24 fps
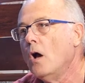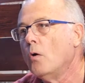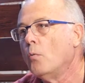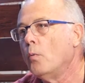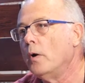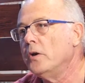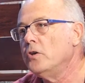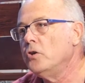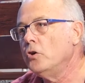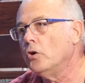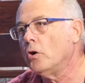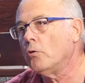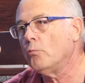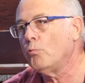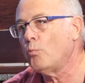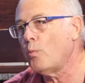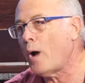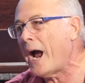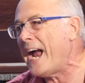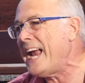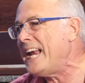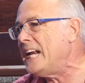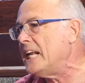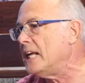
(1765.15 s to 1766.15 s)
When your
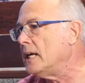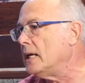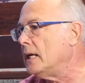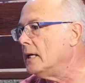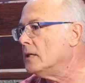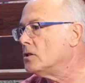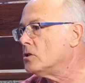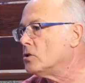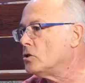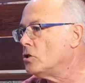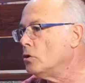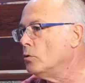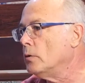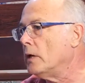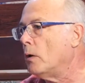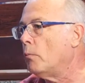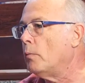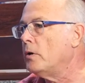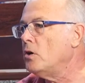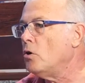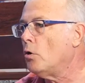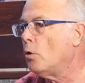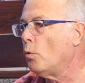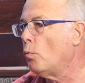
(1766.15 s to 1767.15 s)
writing is doing that,
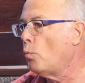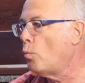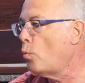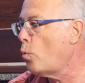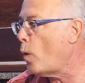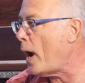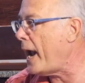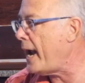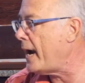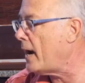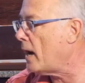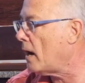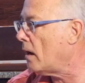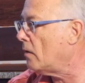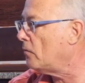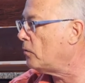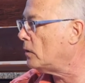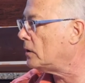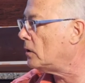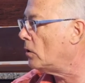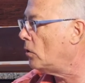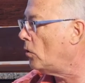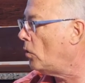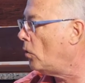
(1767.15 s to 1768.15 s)
when you're aware of
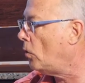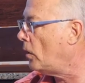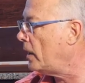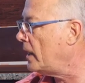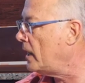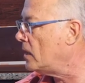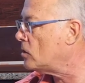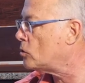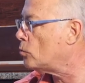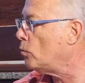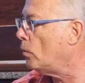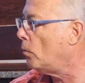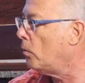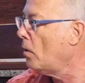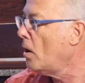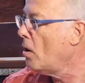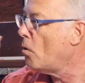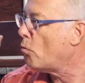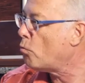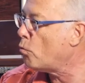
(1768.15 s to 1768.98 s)
what an audience will